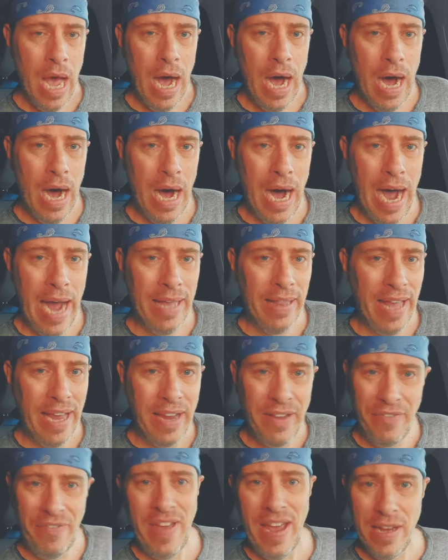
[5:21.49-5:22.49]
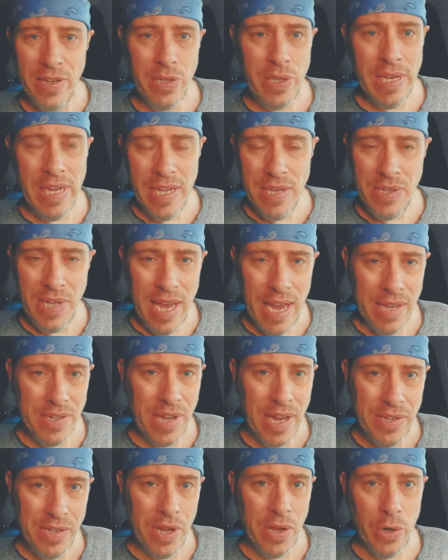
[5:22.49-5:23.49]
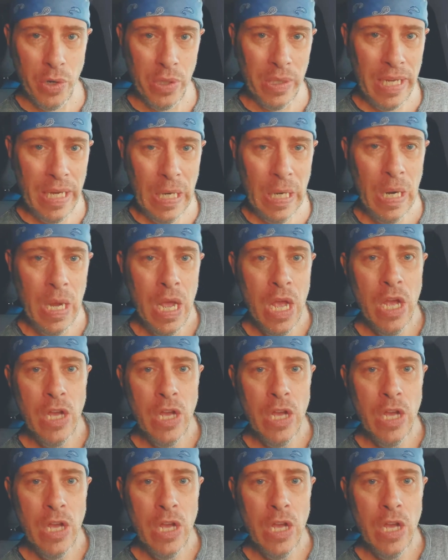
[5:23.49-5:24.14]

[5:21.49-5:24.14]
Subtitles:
I like fast and easy, as I said earlier.